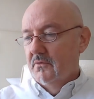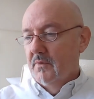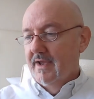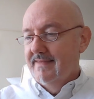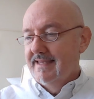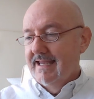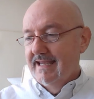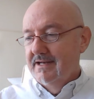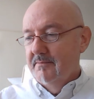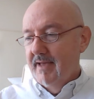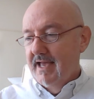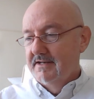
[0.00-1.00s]
Where the
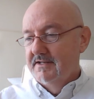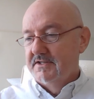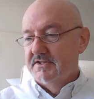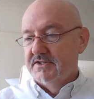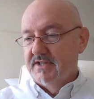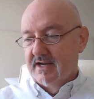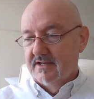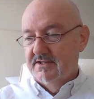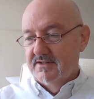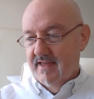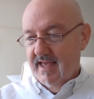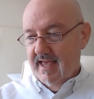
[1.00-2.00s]
inner band had stuck
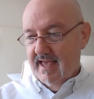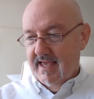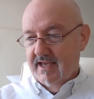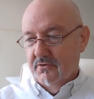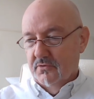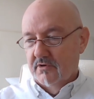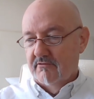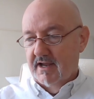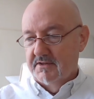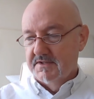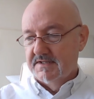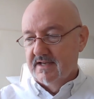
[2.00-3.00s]
to the hair all
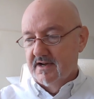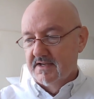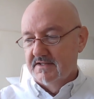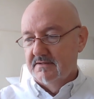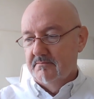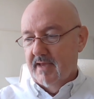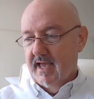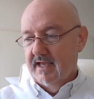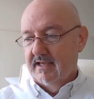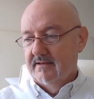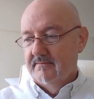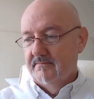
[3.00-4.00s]
around the sides and
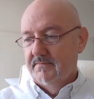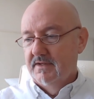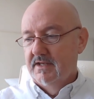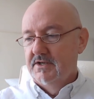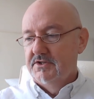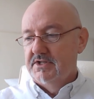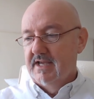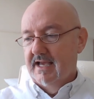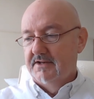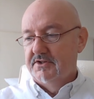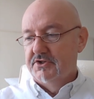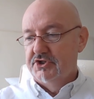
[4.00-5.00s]
back, she
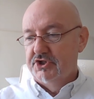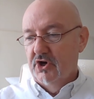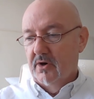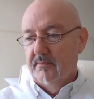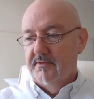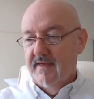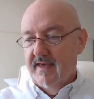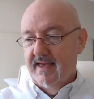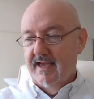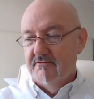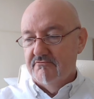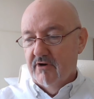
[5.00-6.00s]
had to chop the
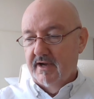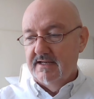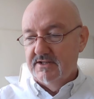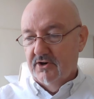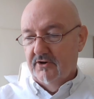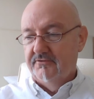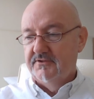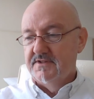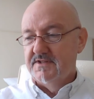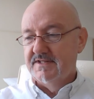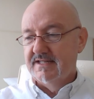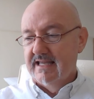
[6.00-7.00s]
hair right off
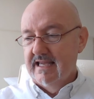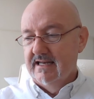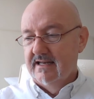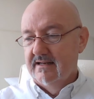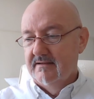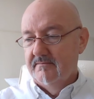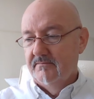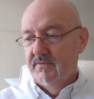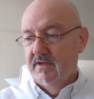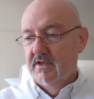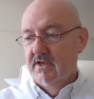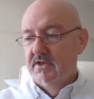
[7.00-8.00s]
to the skin,
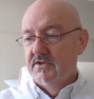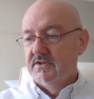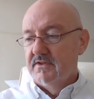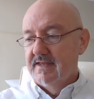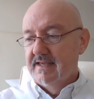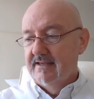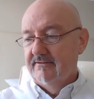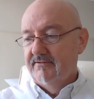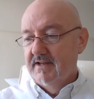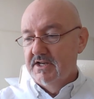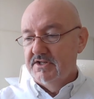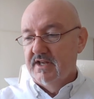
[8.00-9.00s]
so that he
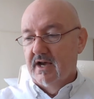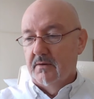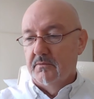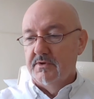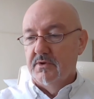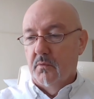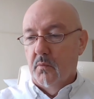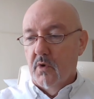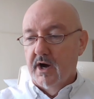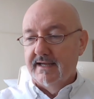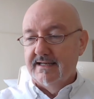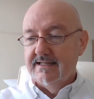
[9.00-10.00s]
finished up with a
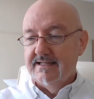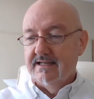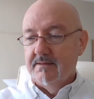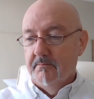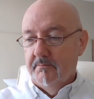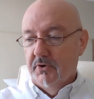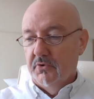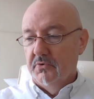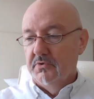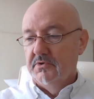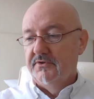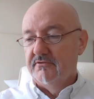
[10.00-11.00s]
white,
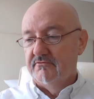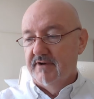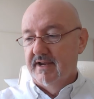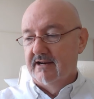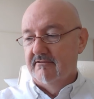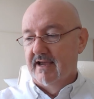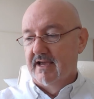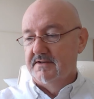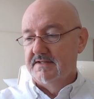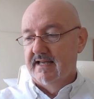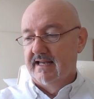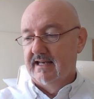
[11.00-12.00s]
bald ring around
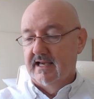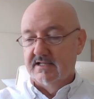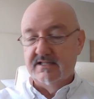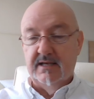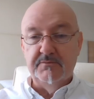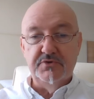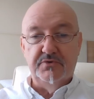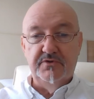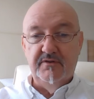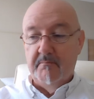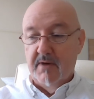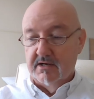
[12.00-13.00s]
his head like some sort
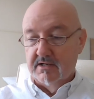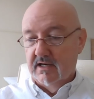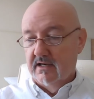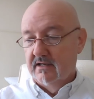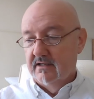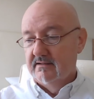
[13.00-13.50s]
of monk.